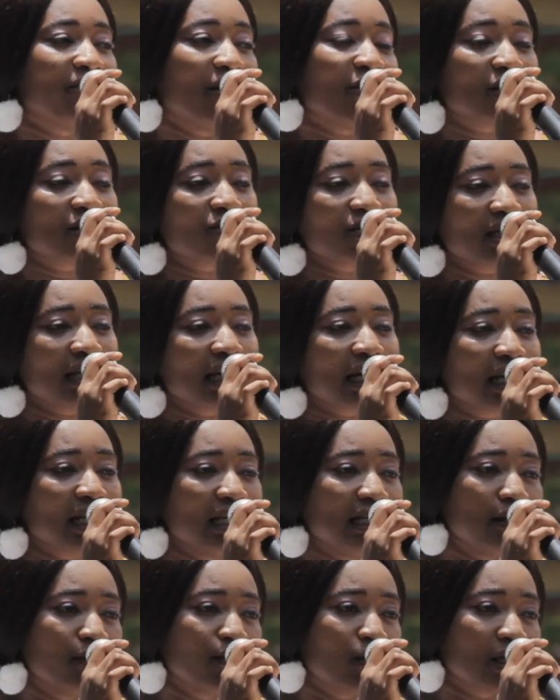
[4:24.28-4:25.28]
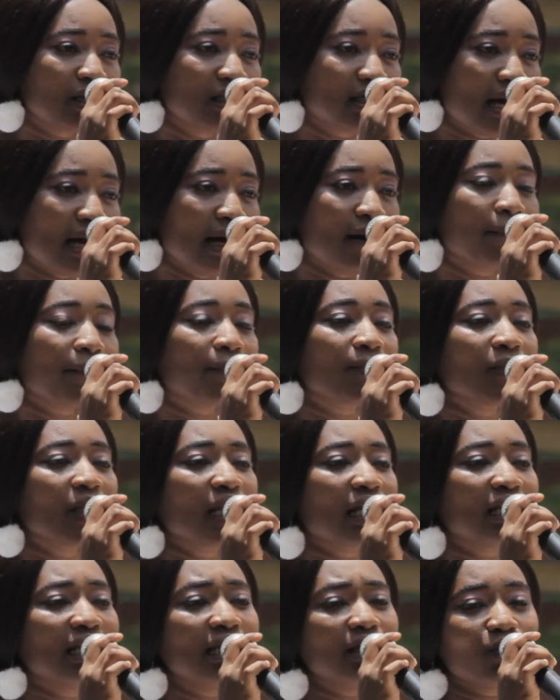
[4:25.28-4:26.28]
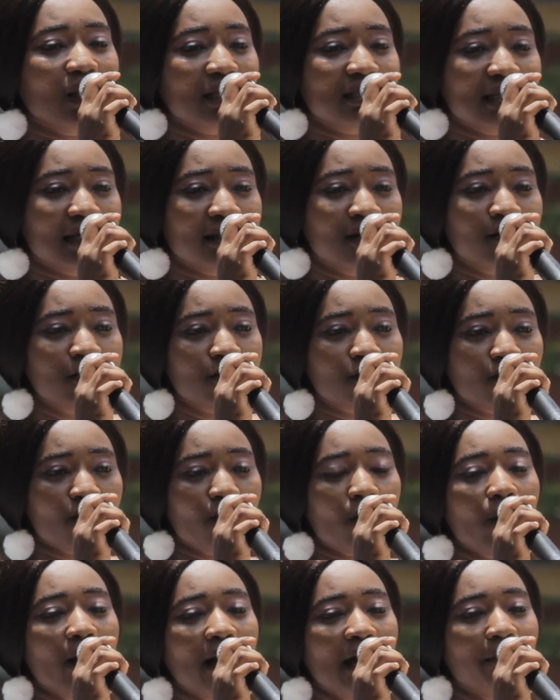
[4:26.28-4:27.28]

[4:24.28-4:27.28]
I was on your clean water. Clean water and so